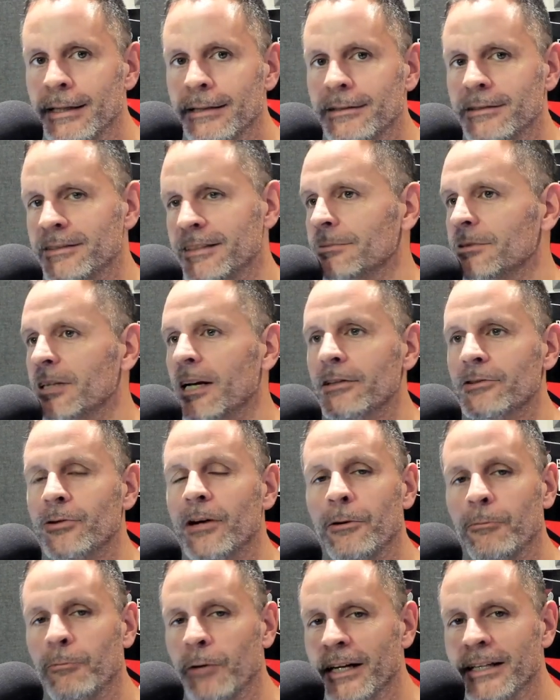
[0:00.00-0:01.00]
This team's not
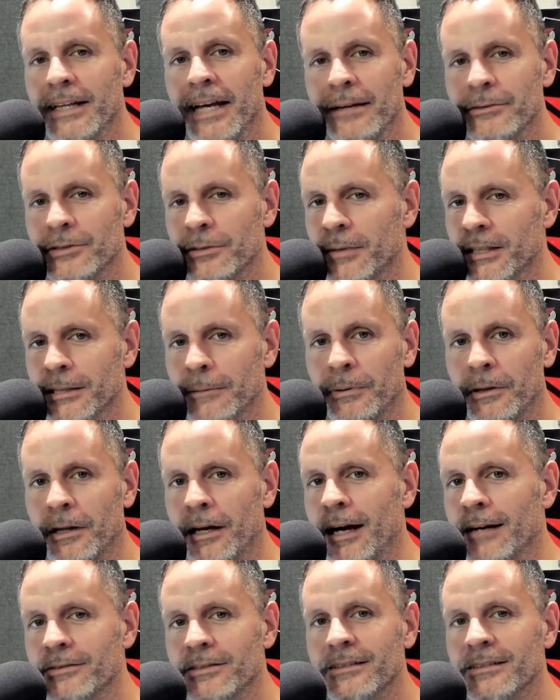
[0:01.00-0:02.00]
trying to win games and make the
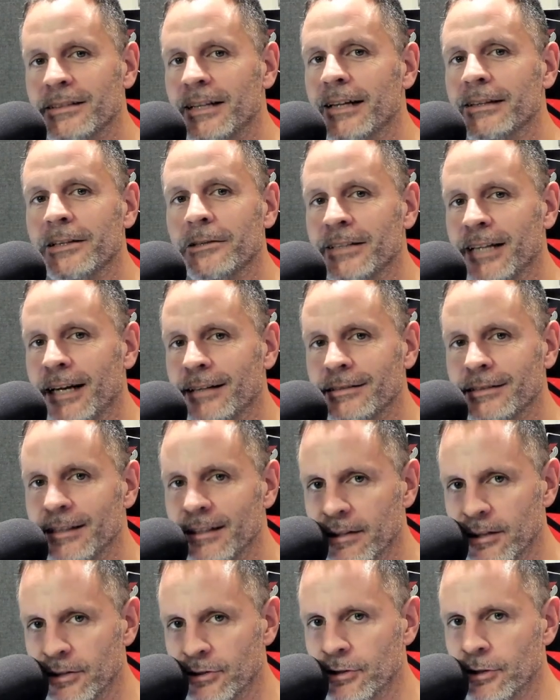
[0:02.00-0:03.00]
playoffs. That's not their destiny
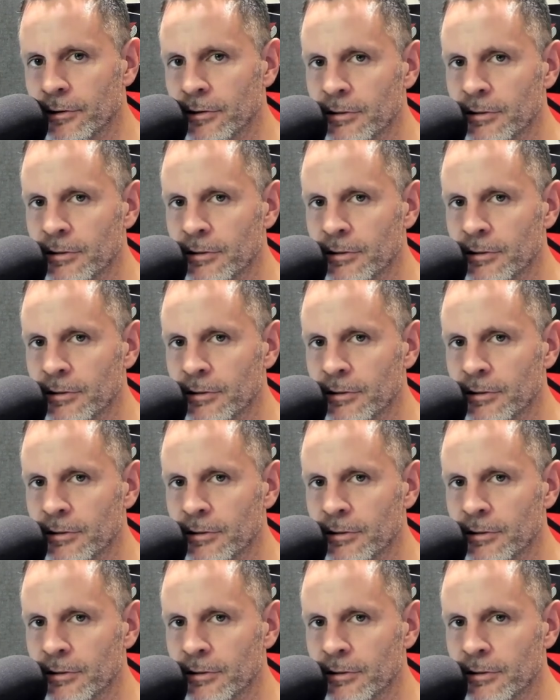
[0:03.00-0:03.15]
this year.